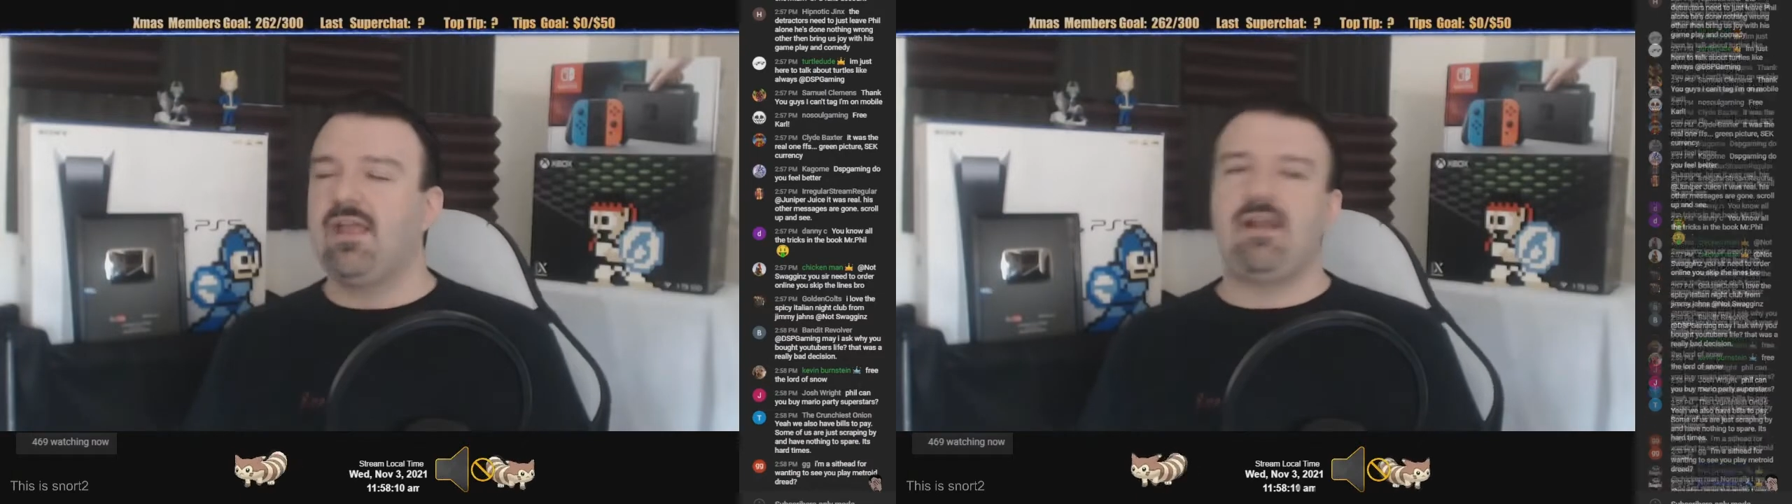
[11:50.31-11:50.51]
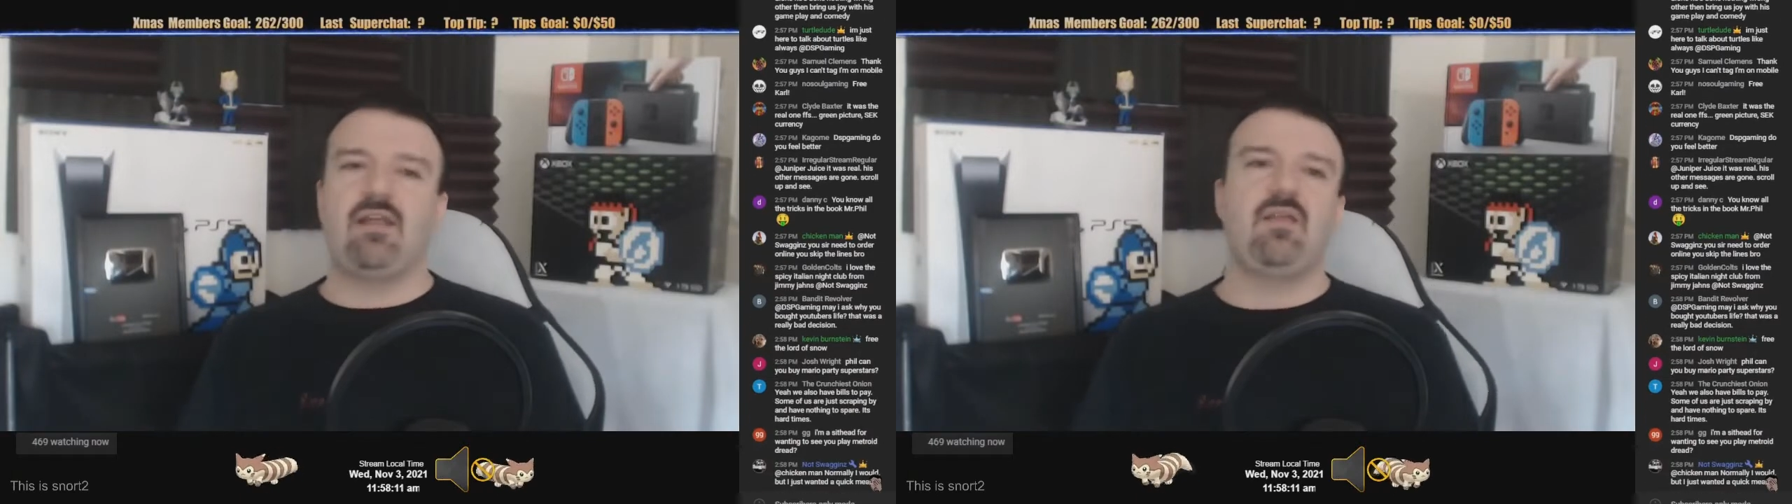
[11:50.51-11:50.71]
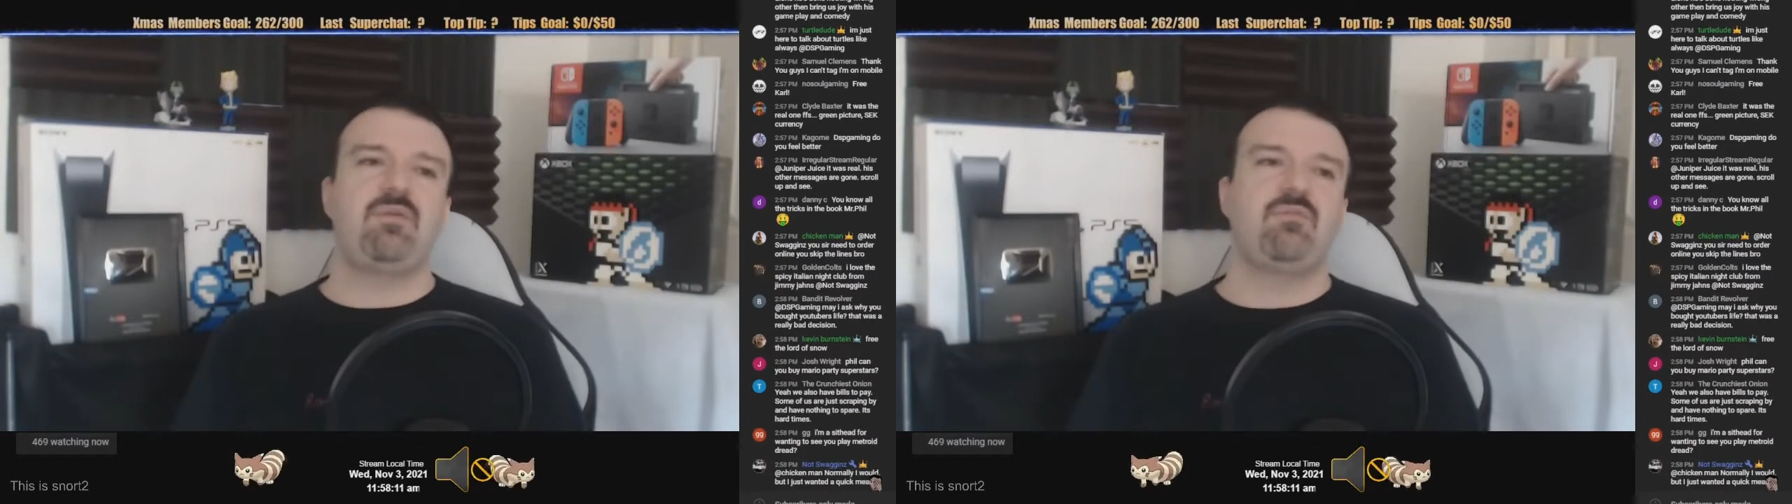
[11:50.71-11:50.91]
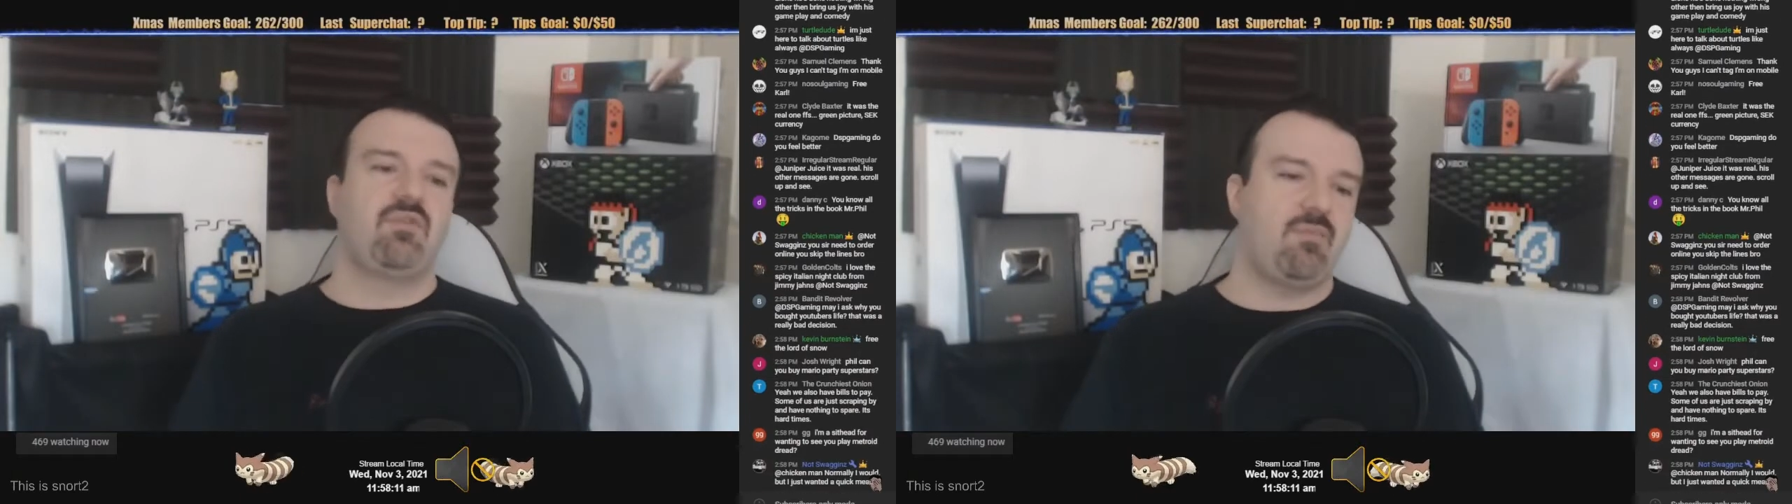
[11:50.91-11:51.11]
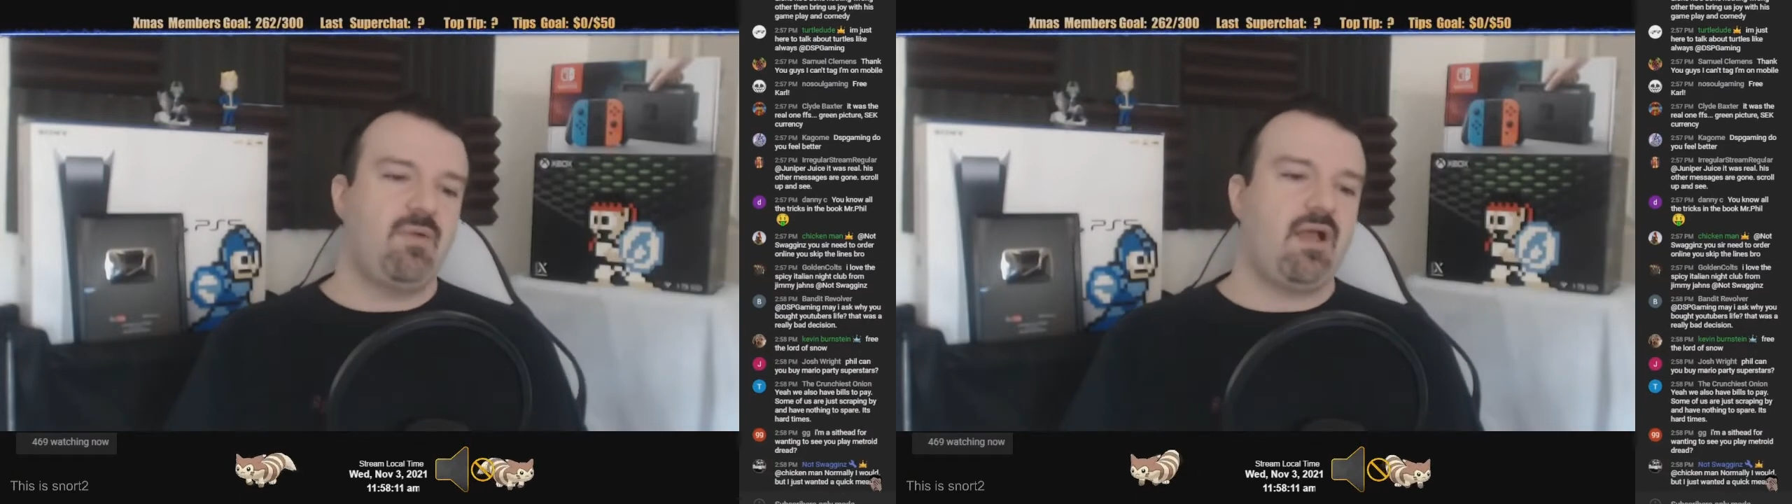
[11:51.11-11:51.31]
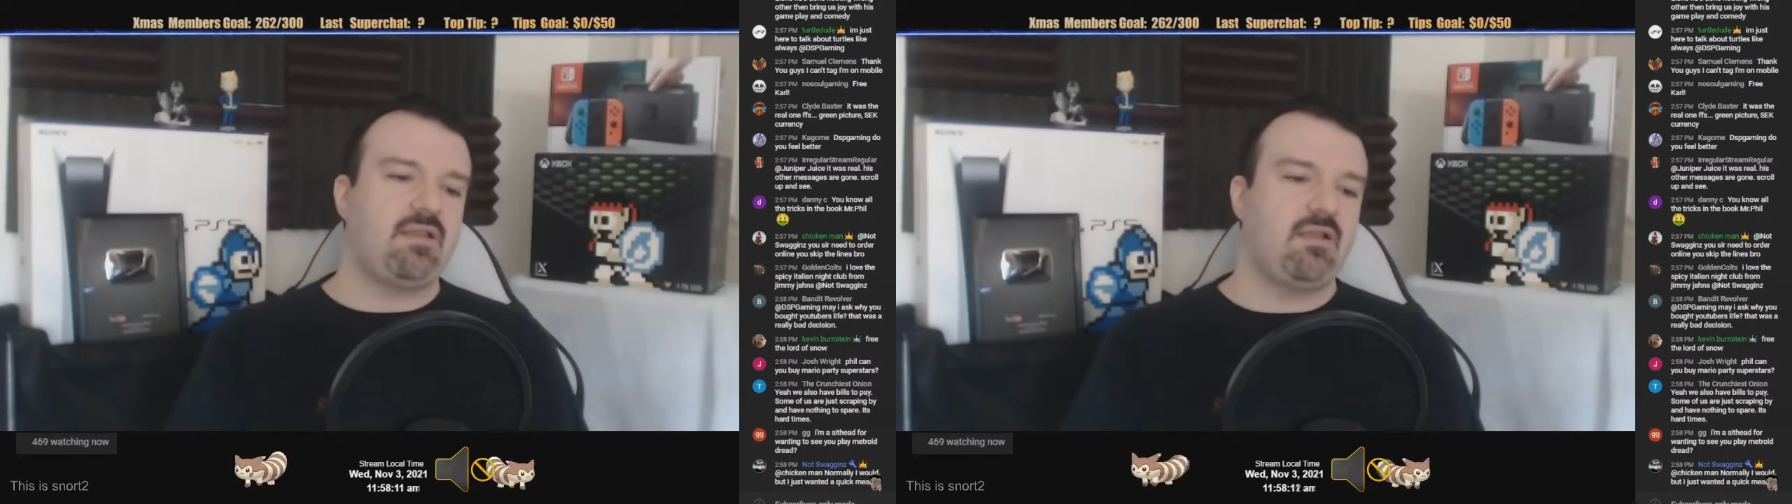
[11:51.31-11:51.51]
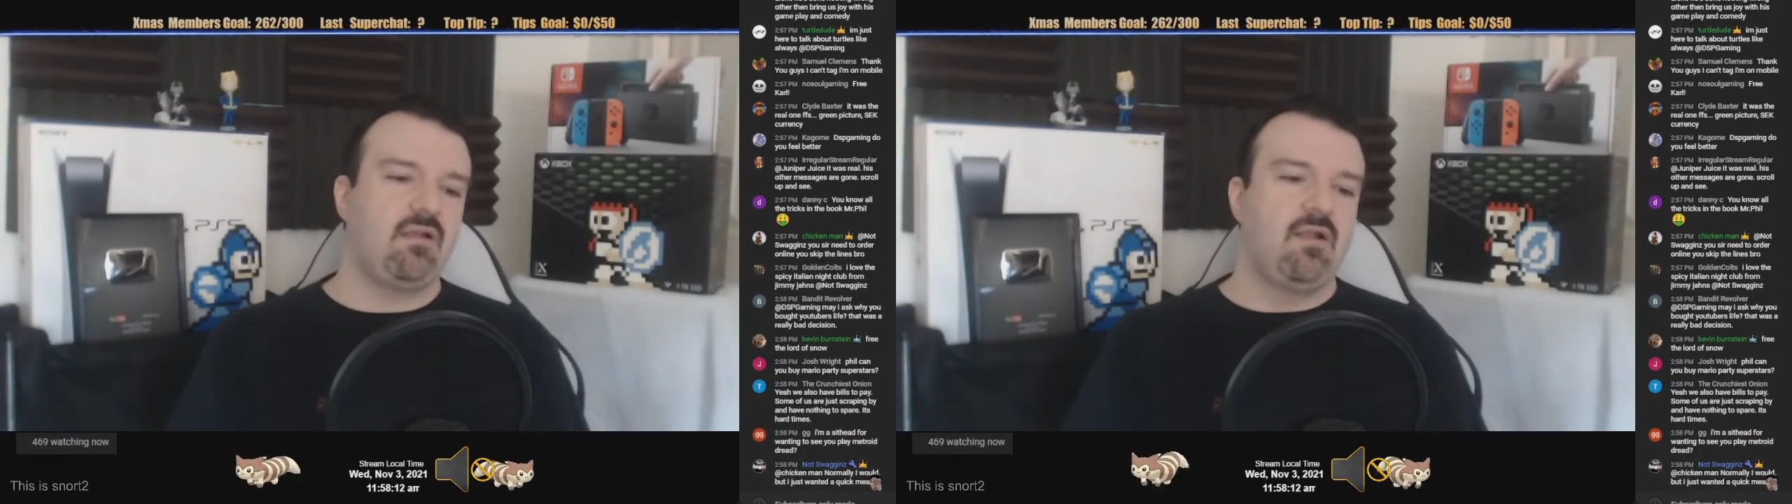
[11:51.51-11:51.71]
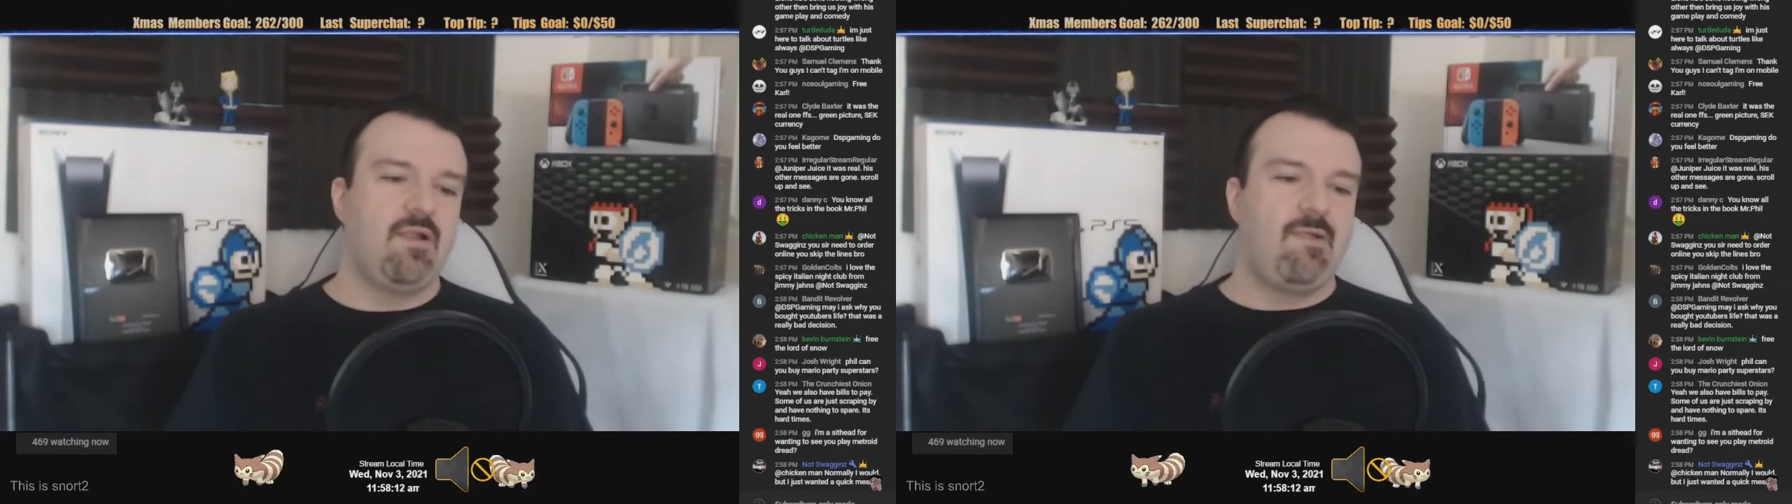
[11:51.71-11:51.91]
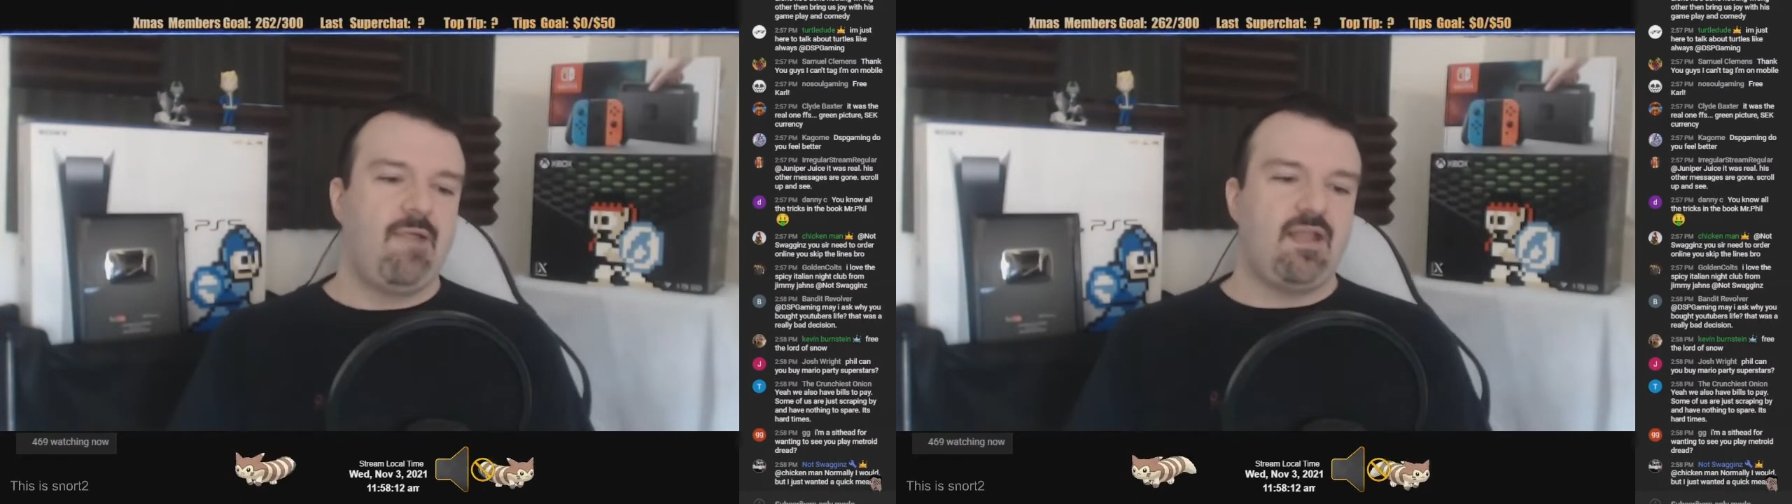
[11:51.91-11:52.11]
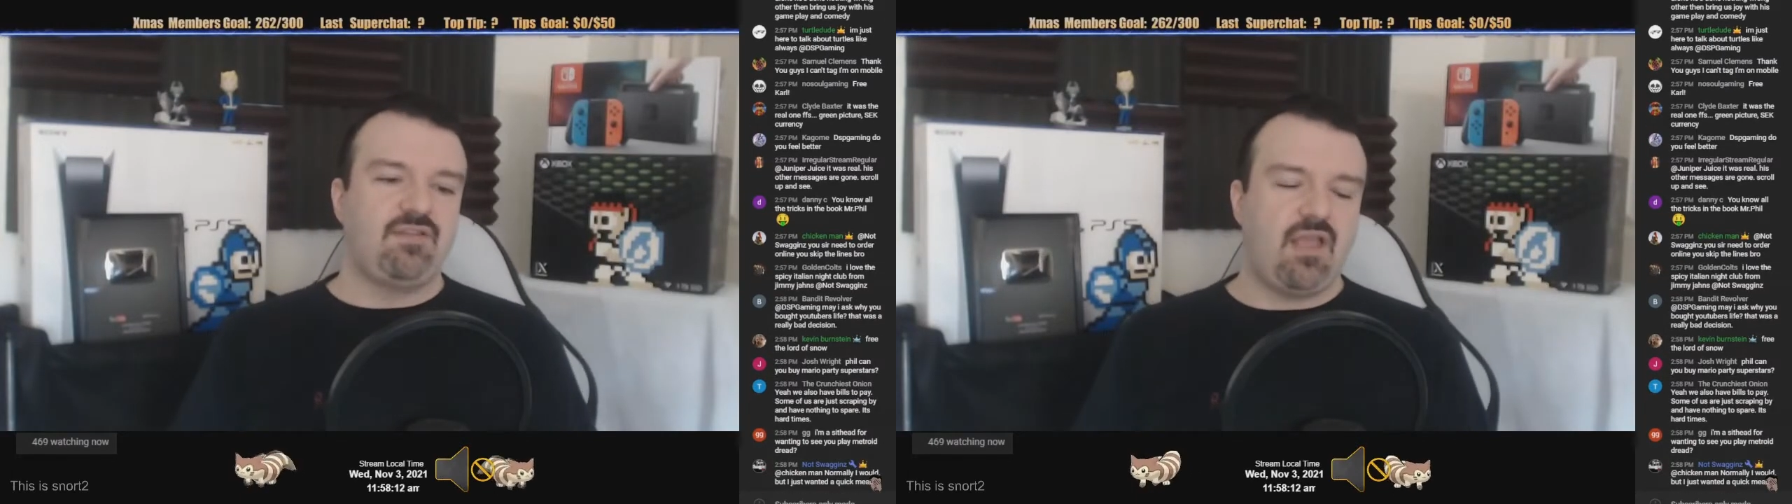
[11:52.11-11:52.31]
And I let people come on here
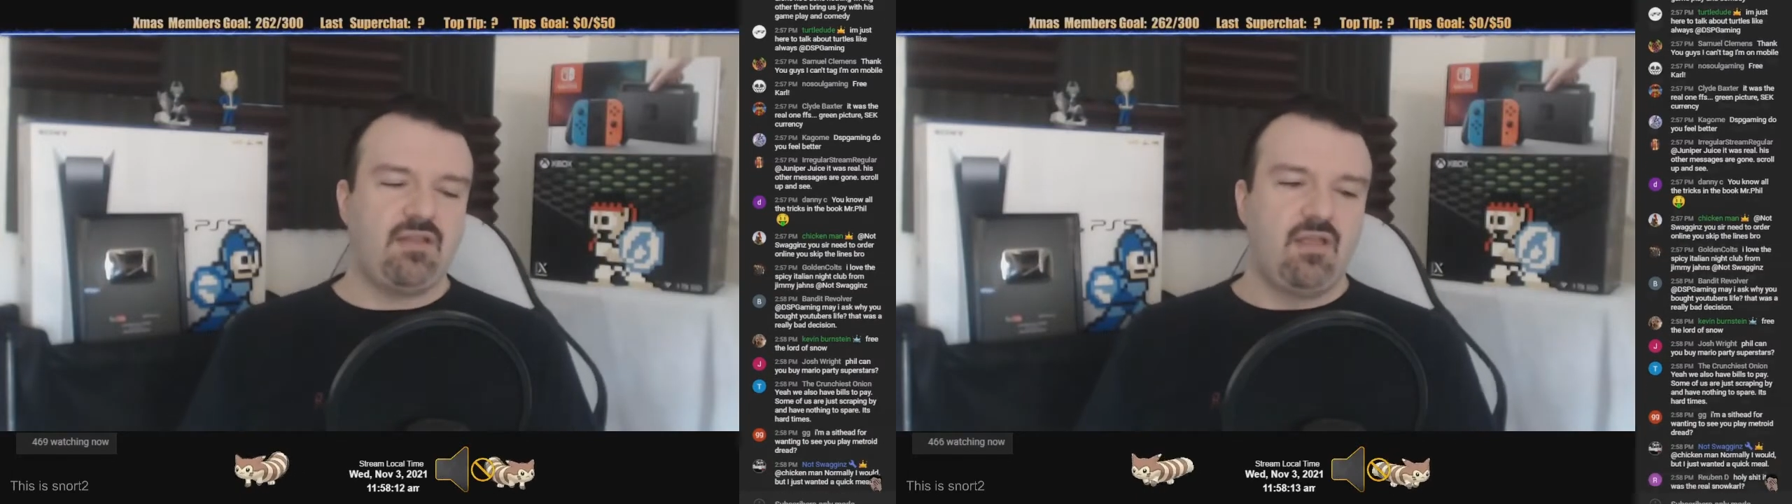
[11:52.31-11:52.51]
and